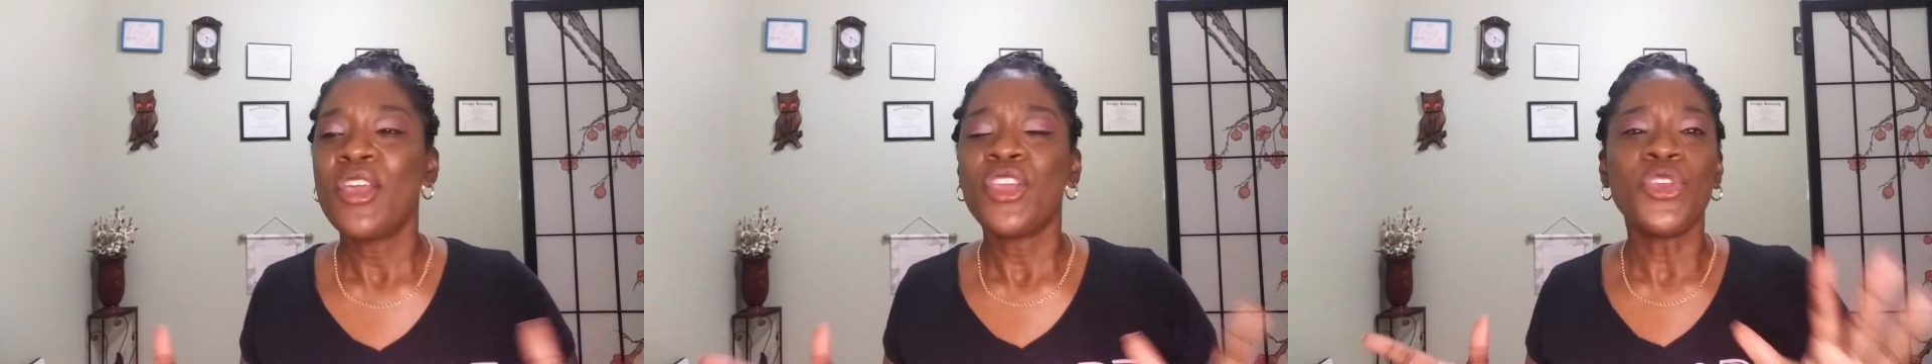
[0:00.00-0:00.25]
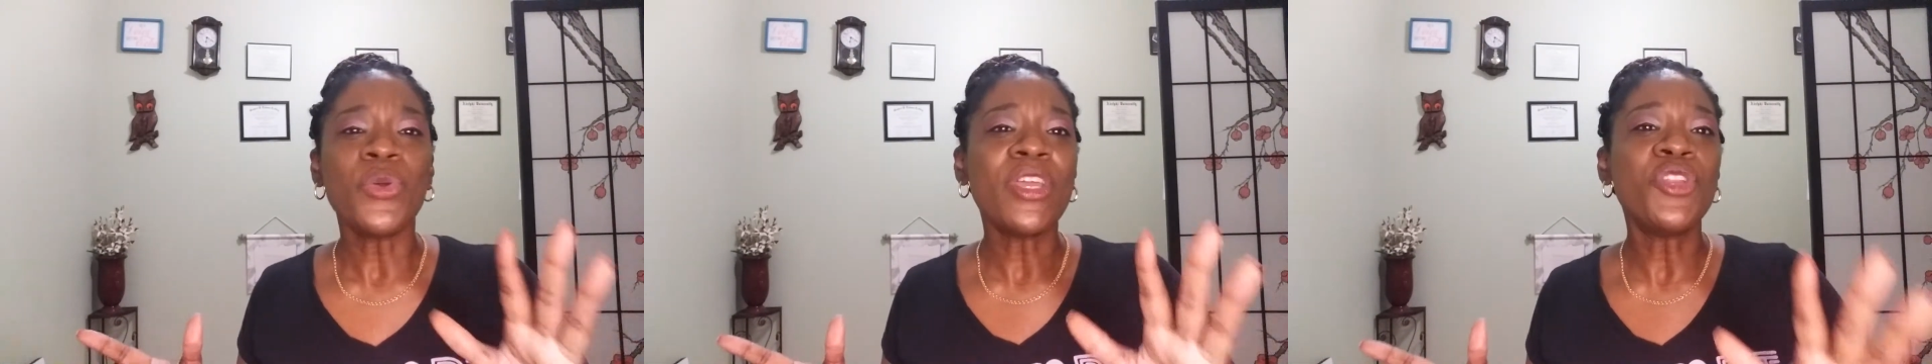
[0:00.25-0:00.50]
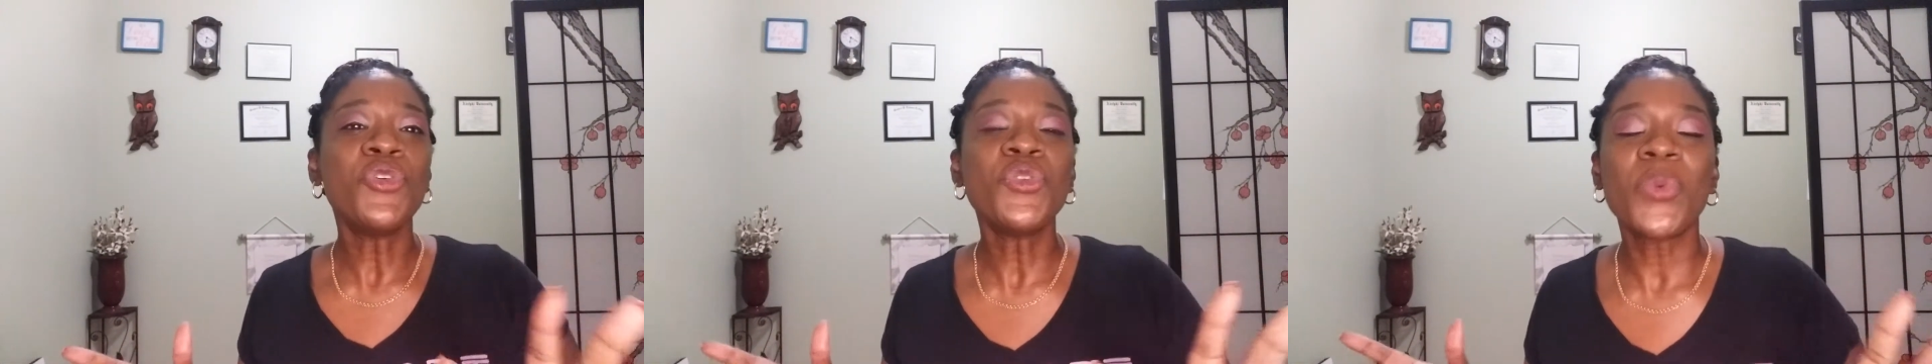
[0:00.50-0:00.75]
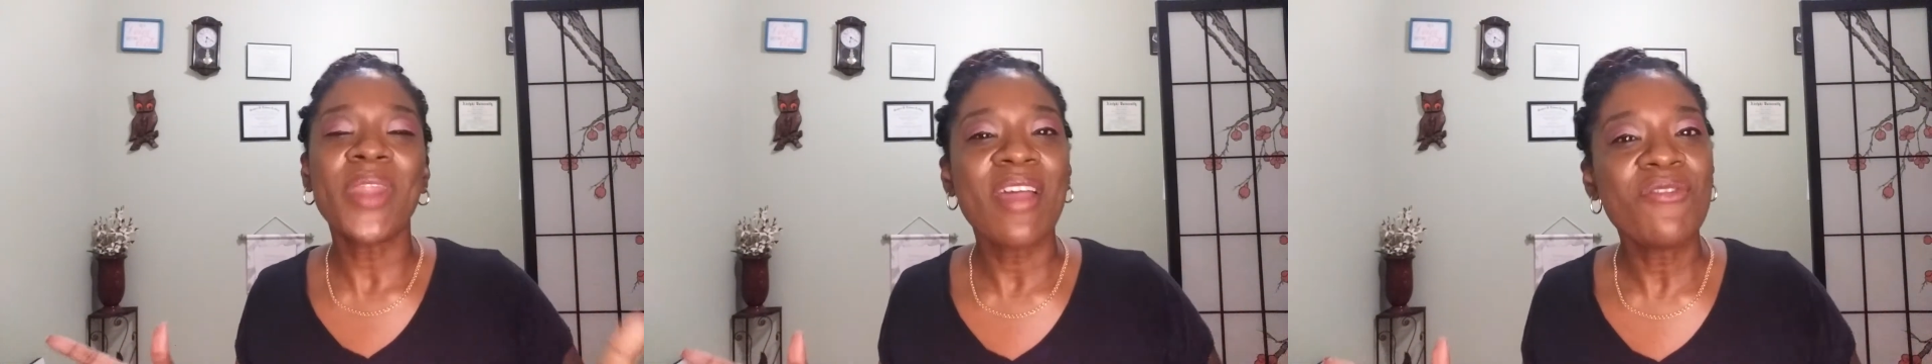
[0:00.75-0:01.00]
You can use
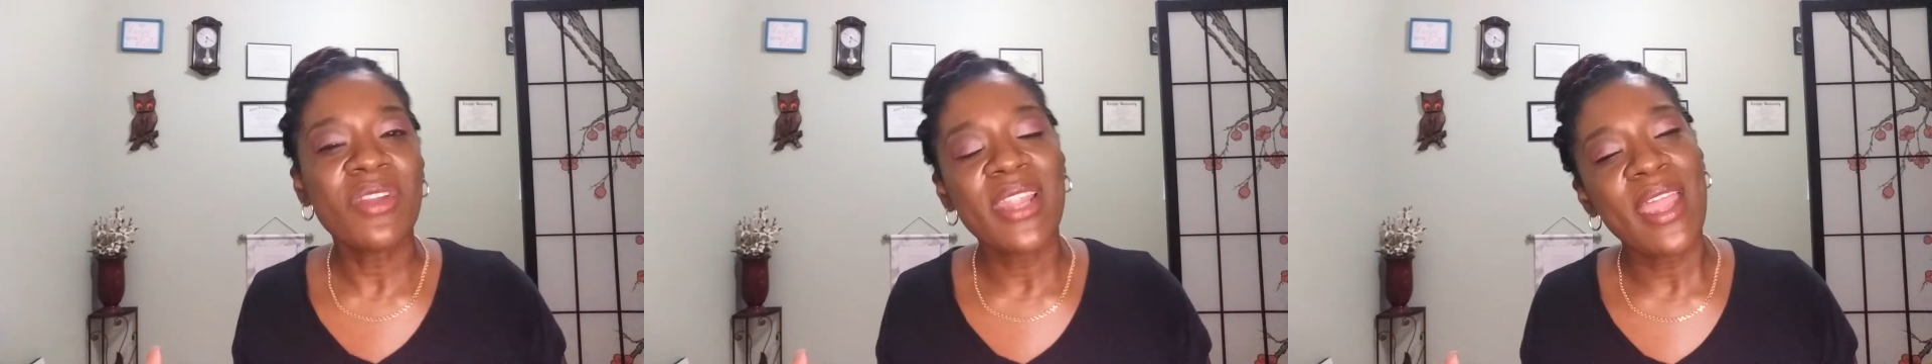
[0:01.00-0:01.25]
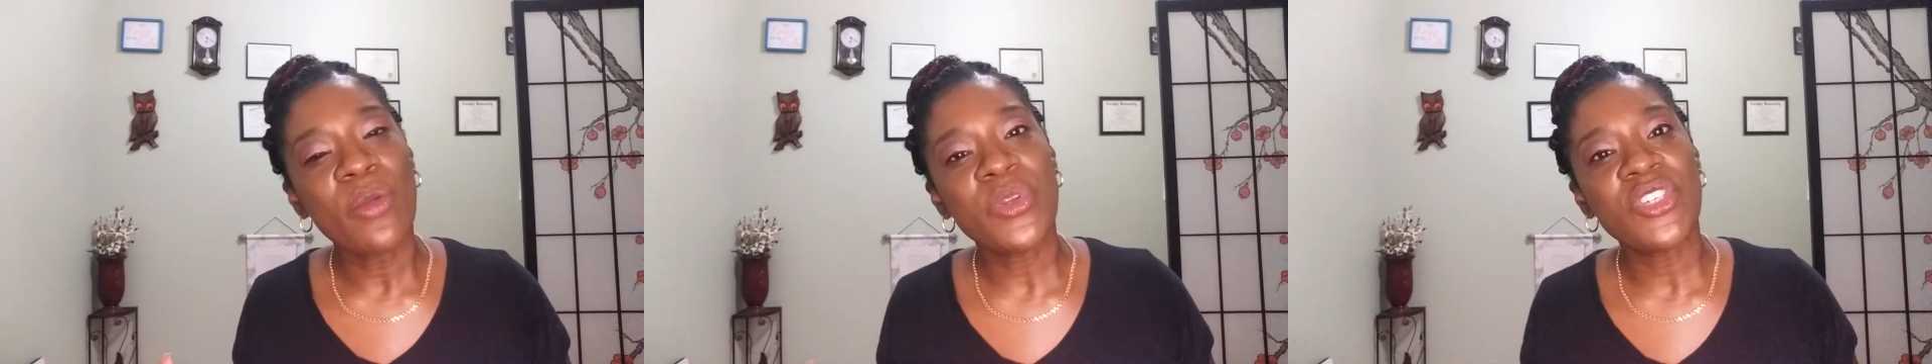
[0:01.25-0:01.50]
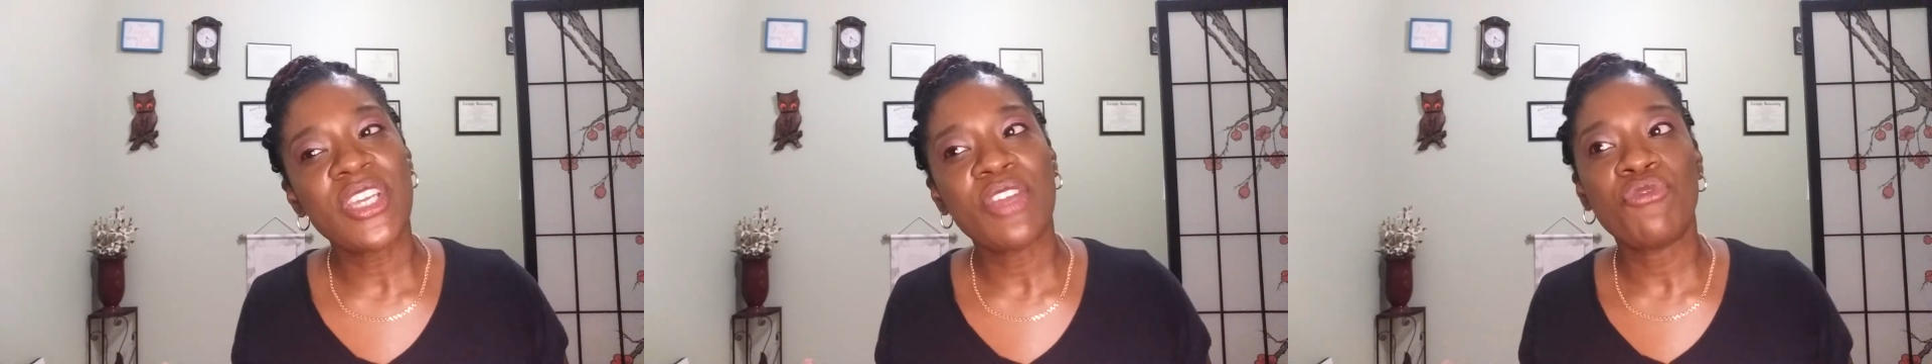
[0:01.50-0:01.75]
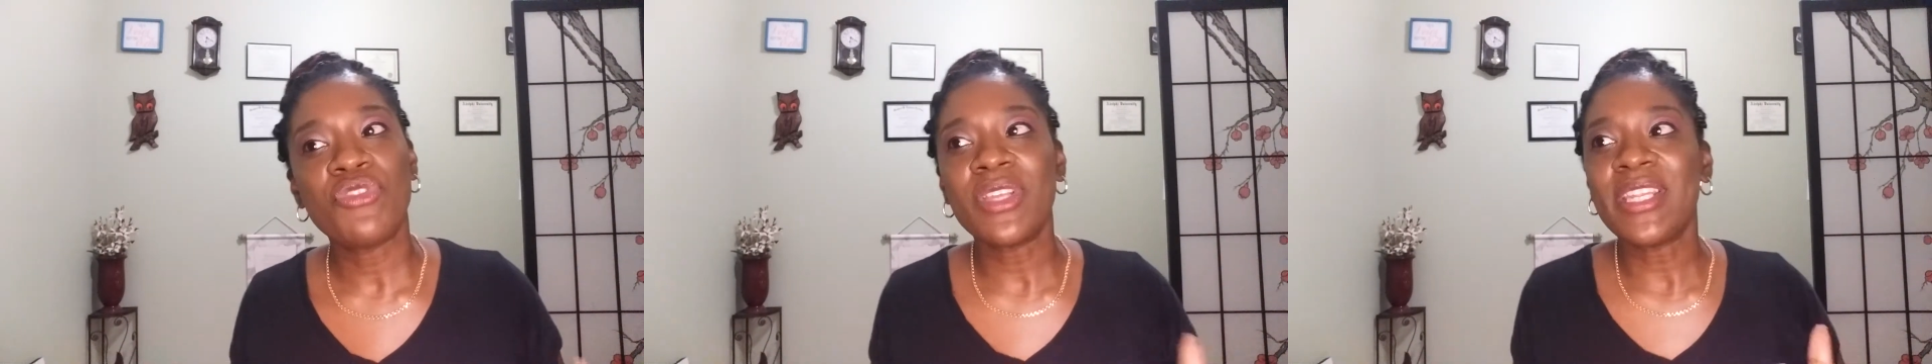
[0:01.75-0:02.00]
whatever
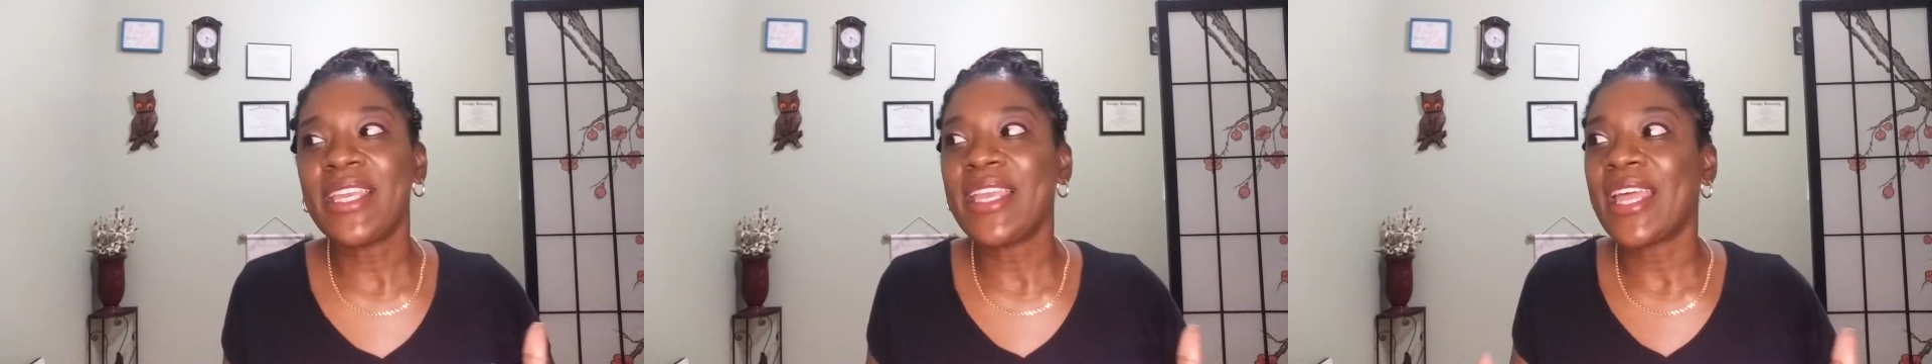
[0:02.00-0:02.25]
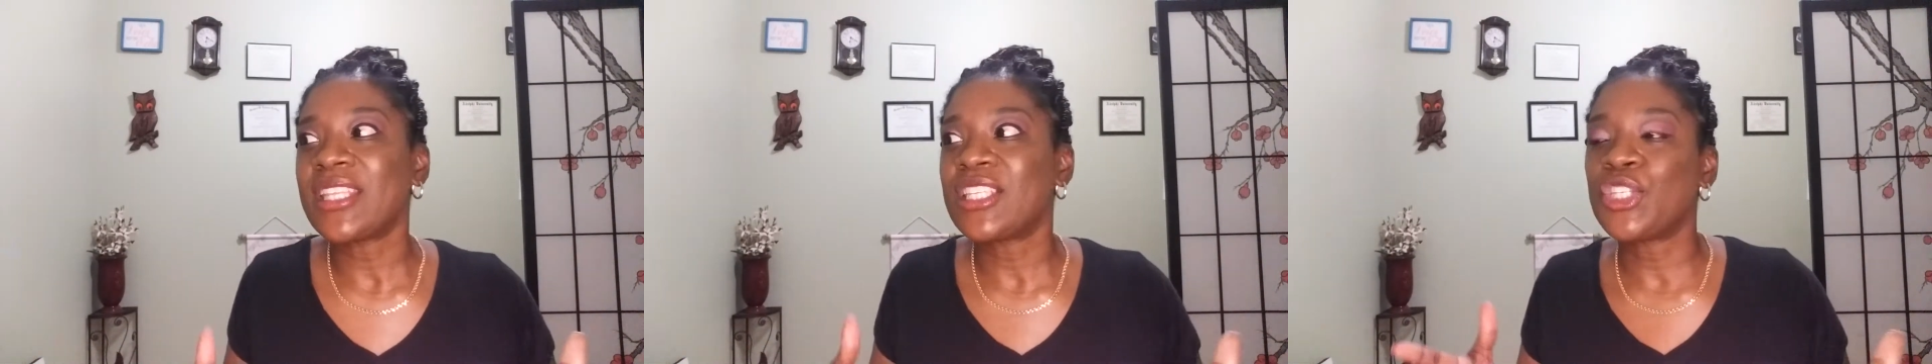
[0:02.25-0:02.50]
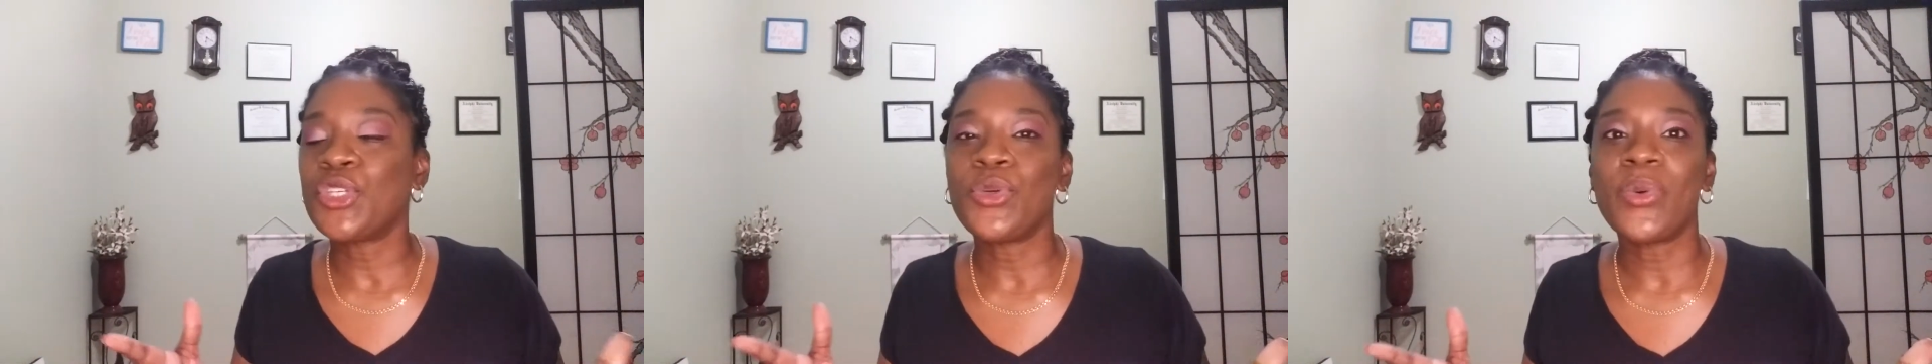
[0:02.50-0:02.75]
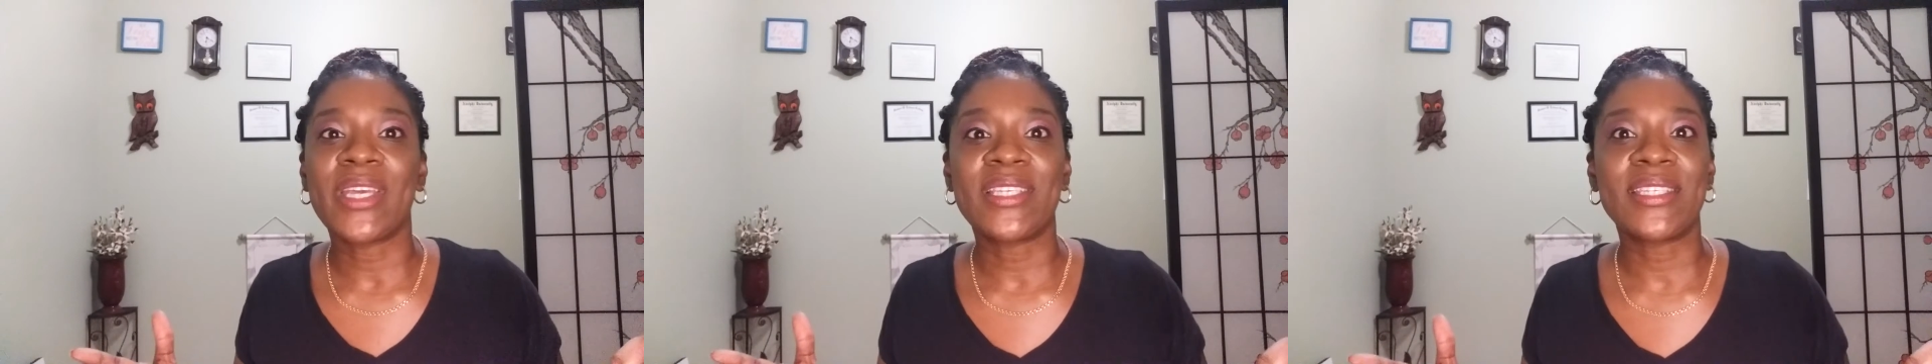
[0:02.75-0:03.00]
languaging really gets you
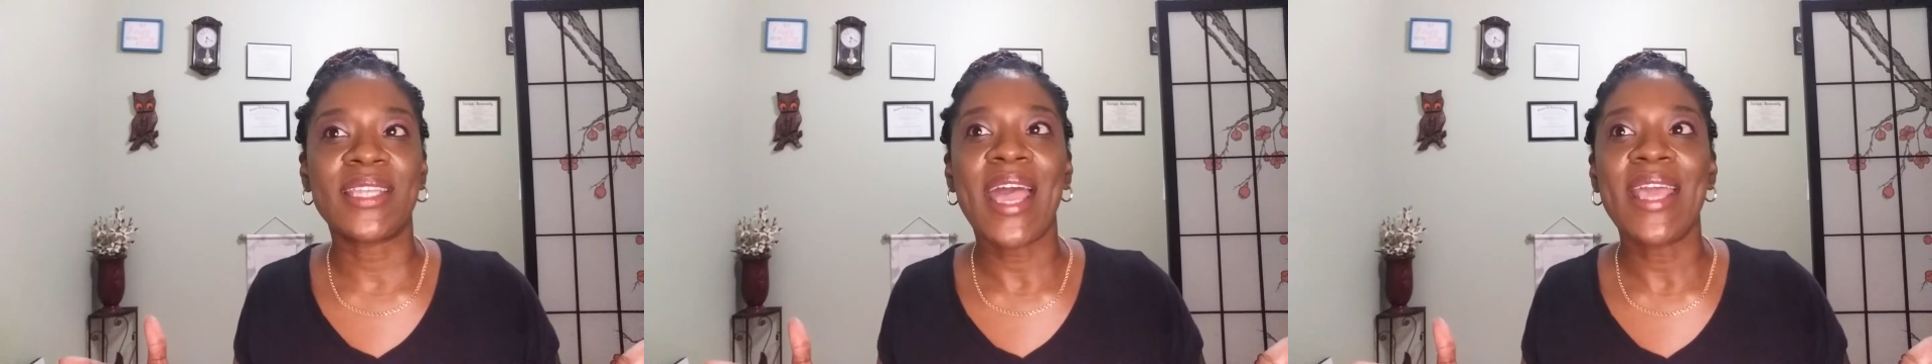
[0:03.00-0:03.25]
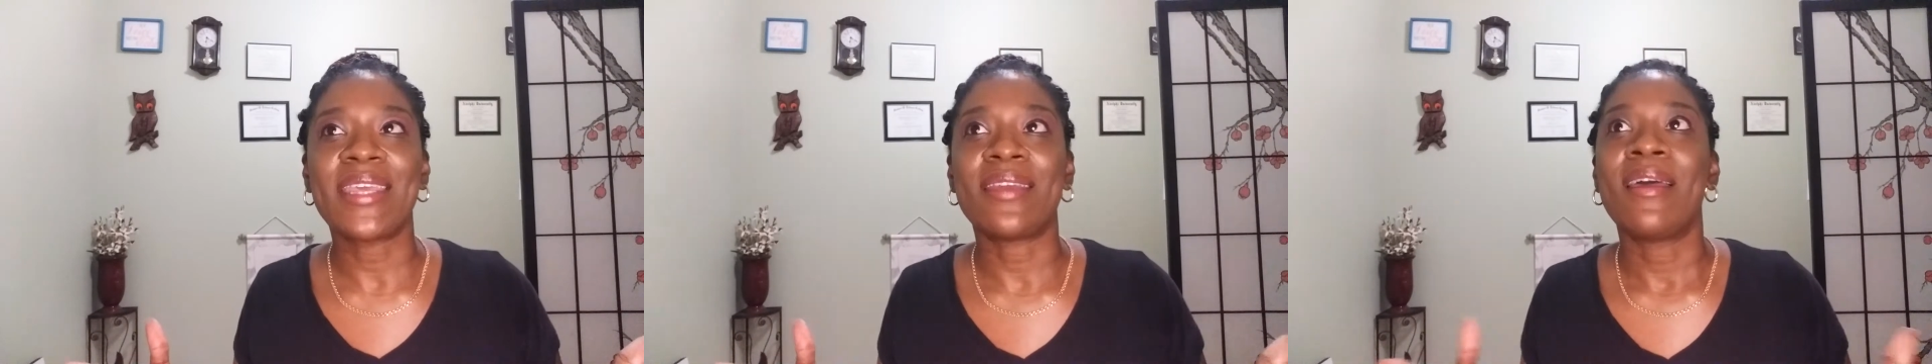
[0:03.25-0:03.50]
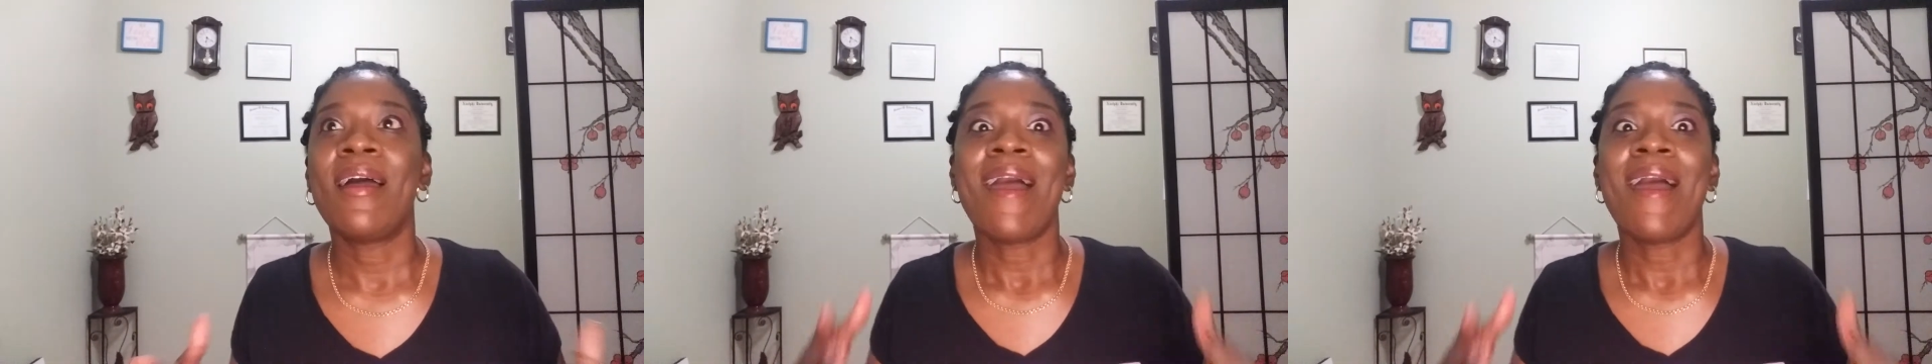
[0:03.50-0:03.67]
excited.